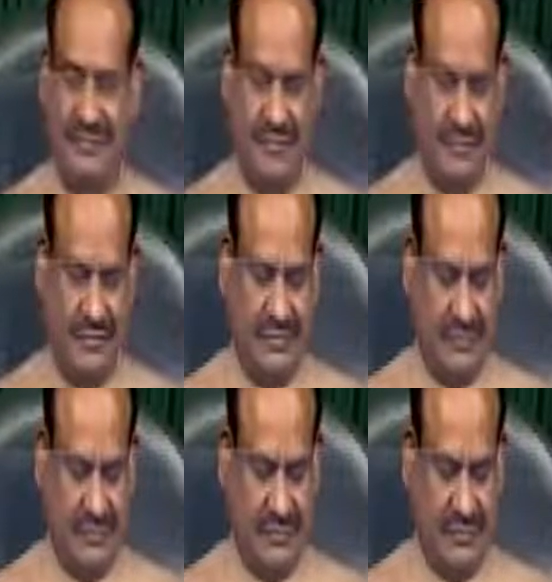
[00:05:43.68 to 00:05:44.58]
PM
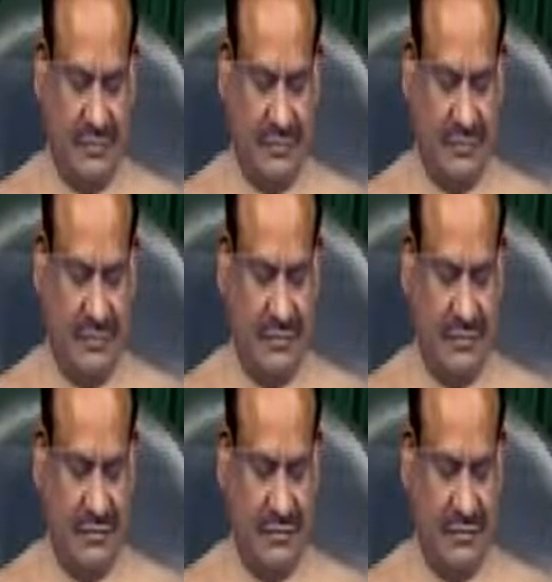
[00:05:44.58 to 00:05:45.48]
Gati Shakti
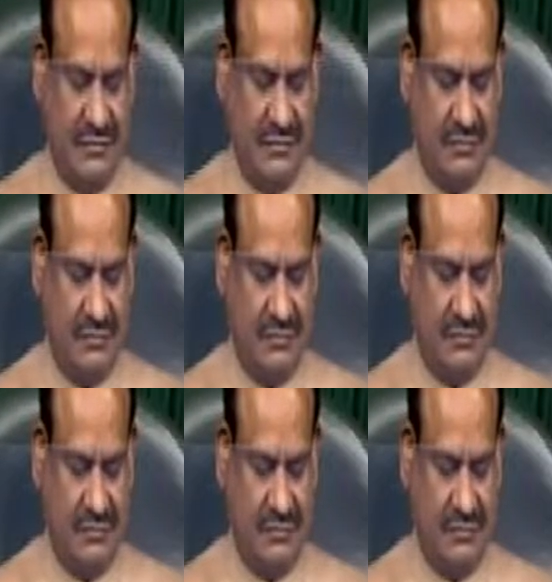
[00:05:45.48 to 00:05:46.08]
Master Plan,